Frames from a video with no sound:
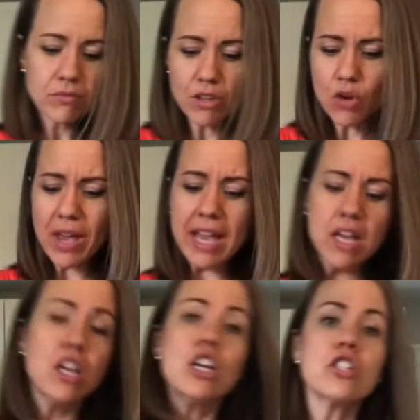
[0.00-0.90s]
Okay,
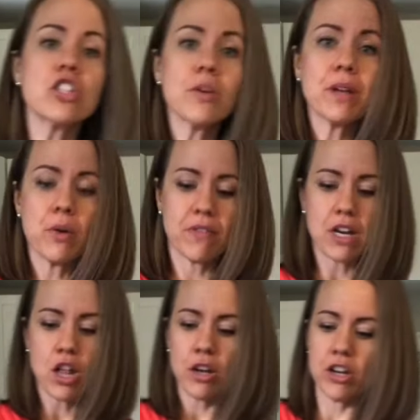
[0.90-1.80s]
so there we go. We've got all
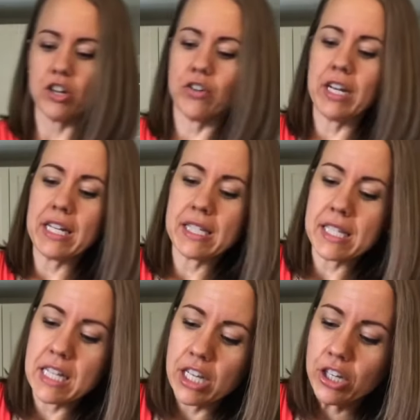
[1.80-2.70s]
our ingredients in
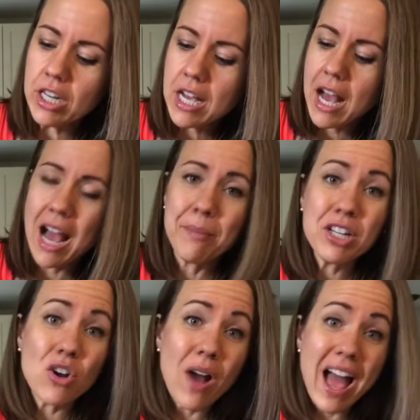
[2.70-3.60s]
here. I'm gonna
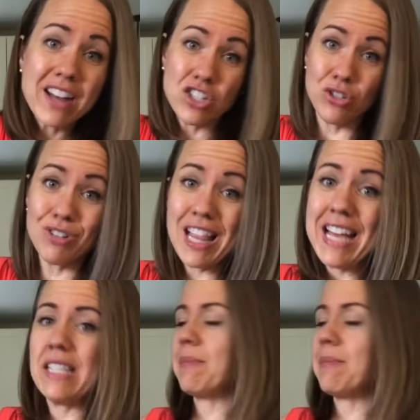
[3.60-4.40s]
go ahead and utilize my